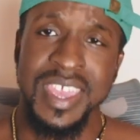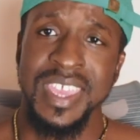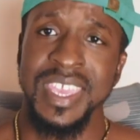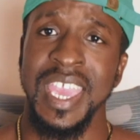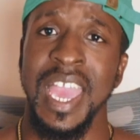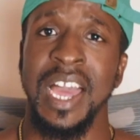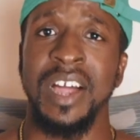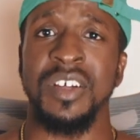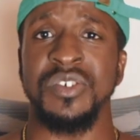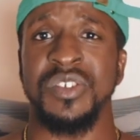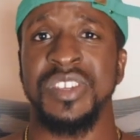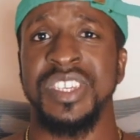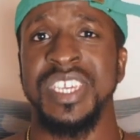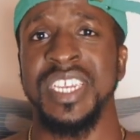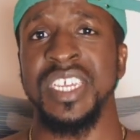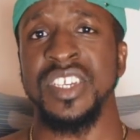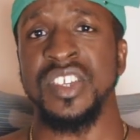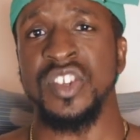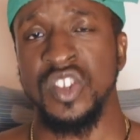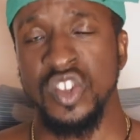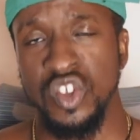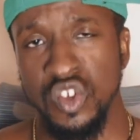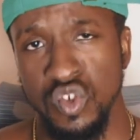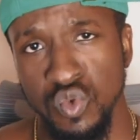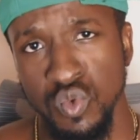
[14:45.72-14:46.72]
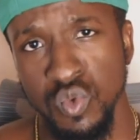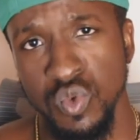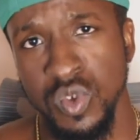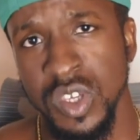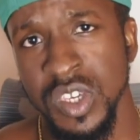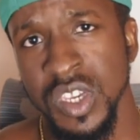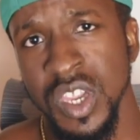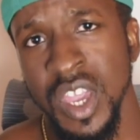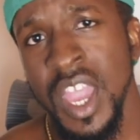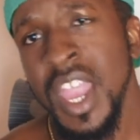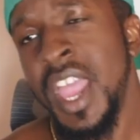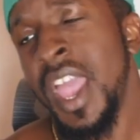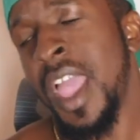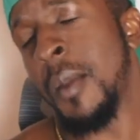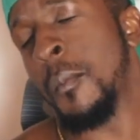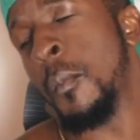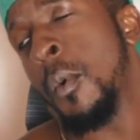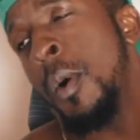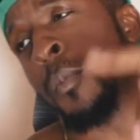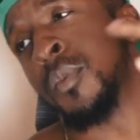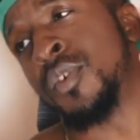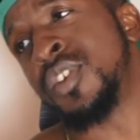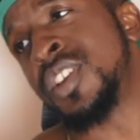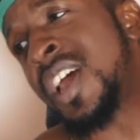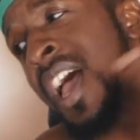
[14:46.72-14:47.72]
Calisthenics news. And
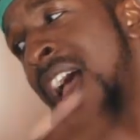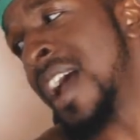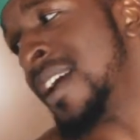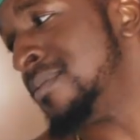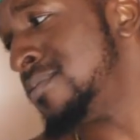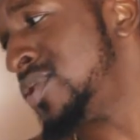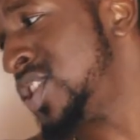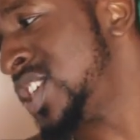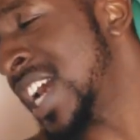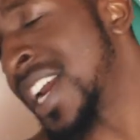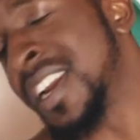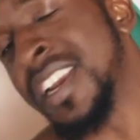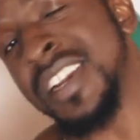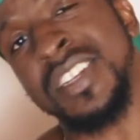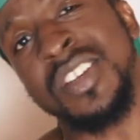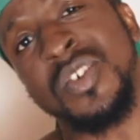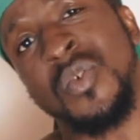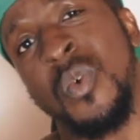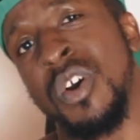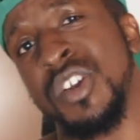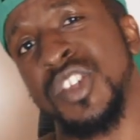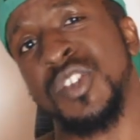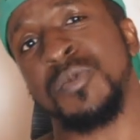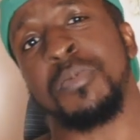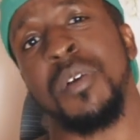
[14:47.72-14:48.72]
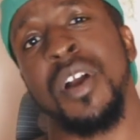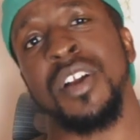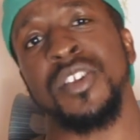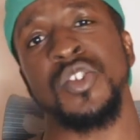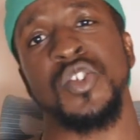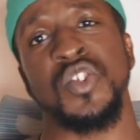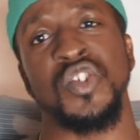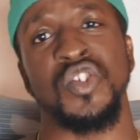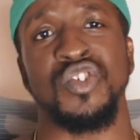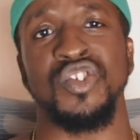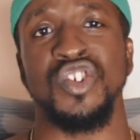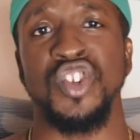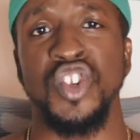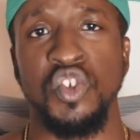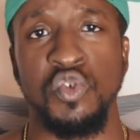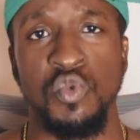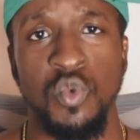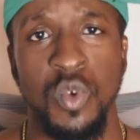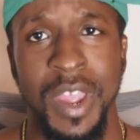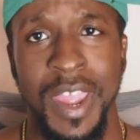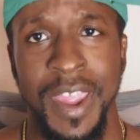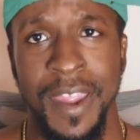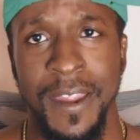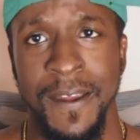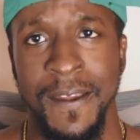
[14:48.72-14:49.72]
one more time, shout out to our sponsor,
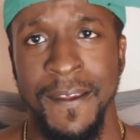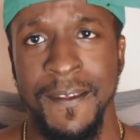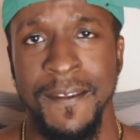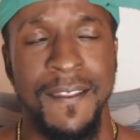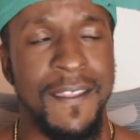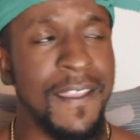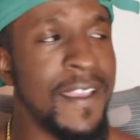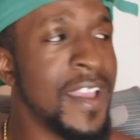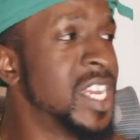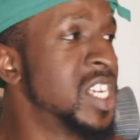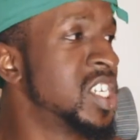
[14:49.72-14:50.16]
New Air.